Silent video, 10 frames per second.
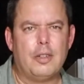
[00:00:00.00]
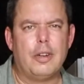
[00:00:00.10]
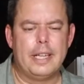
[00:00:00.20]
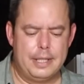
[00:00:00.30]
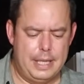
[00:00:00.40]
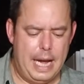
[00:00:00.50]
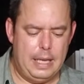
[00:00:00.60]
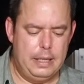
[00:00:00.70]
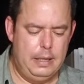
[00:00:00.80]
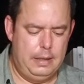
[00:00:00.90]
green
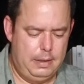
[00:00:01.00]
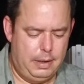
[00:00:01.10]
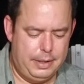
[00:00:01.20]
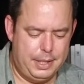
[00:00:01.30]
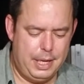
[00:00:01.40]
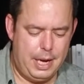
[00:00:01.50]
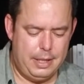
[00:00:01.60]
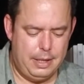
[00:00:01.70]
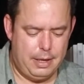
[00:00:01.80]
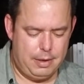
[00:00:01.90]
salad on the side
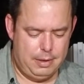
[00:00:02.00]
there.